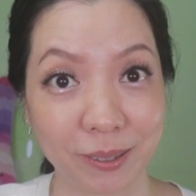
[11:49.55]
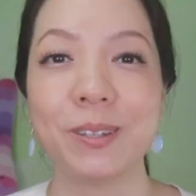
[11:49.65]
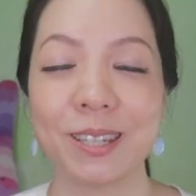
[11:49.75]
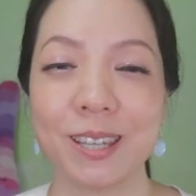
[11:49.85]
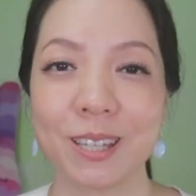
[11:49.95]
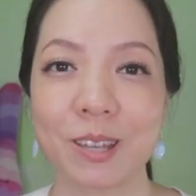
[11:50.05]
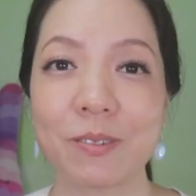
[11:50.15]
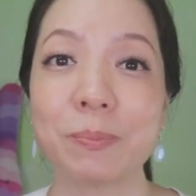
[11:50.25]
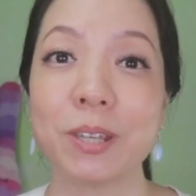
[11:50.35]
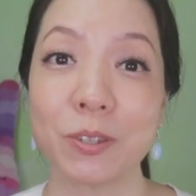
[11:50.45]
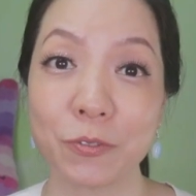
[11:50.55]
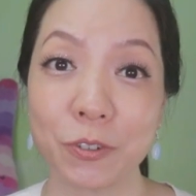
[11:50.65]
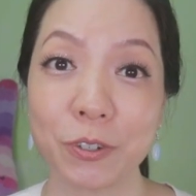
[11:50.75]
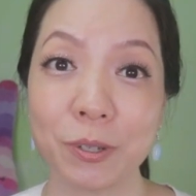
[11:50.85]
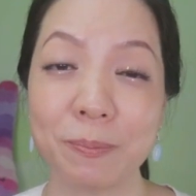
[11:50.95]
And you dears have a
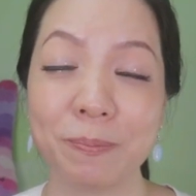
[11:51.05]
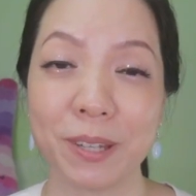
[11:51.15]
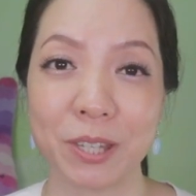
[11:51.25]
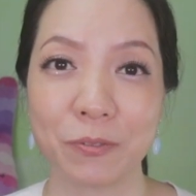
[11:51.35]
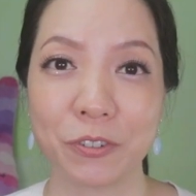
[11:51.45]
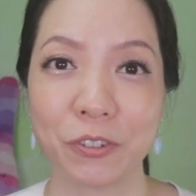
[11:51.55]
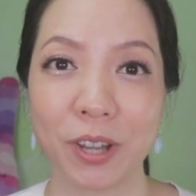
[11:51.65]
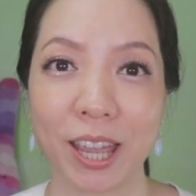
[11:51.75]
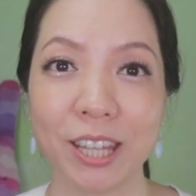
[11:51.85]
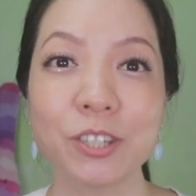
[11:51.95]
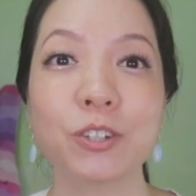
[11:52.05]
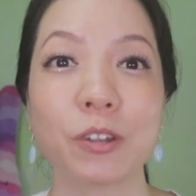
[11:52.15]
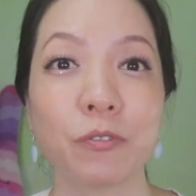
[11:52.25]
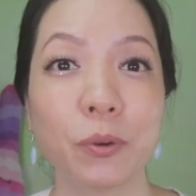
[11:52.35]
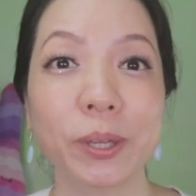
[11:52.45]
peaceful, blissful and
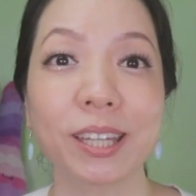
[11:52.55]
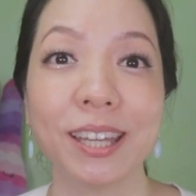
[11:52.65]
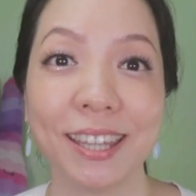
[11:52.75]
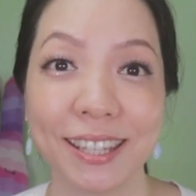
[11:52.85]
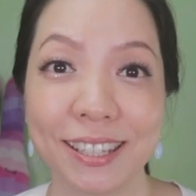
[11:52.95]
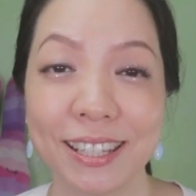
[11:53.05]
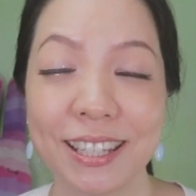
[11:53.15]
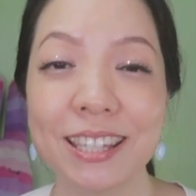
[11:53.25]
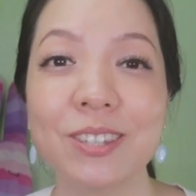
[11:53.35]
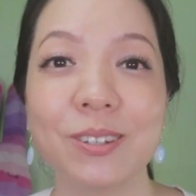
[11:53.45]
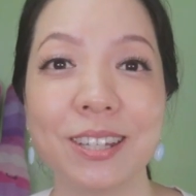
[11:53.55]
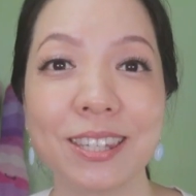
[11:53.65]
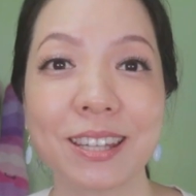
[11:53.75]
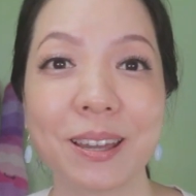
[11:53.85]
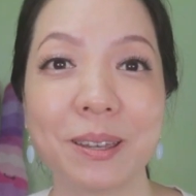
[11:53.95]
joyful week ahead. See you
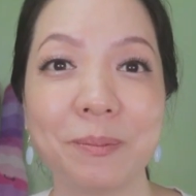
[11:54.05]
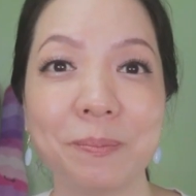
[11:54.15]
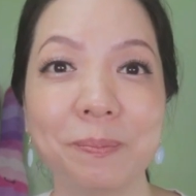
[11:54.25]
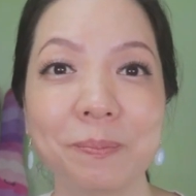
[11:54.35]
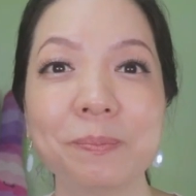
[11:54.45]
next time.